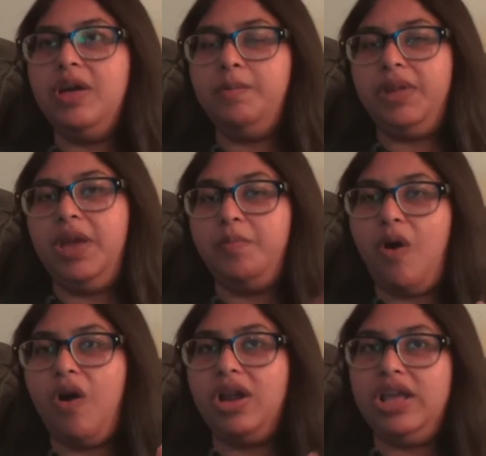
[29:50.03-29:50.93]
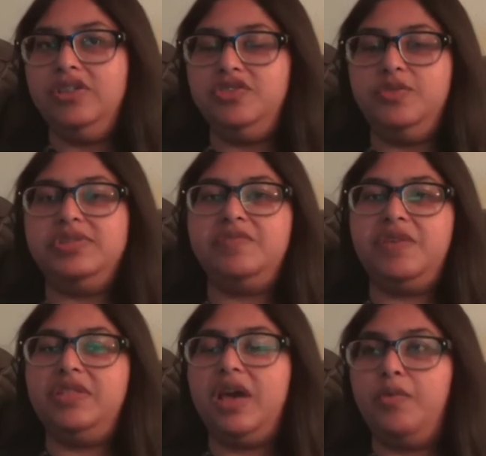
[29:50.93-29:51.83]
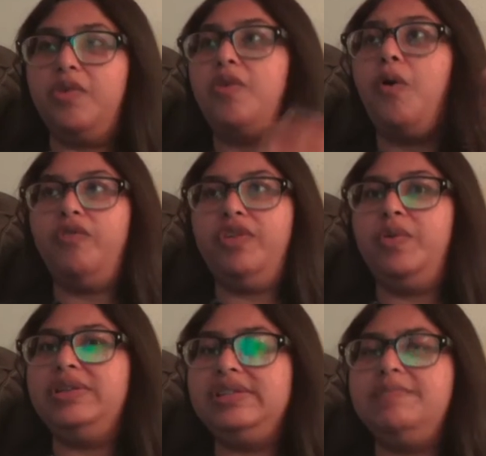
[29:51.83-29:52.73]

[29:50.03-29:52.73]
play a part into this event that we're hopefully going to see.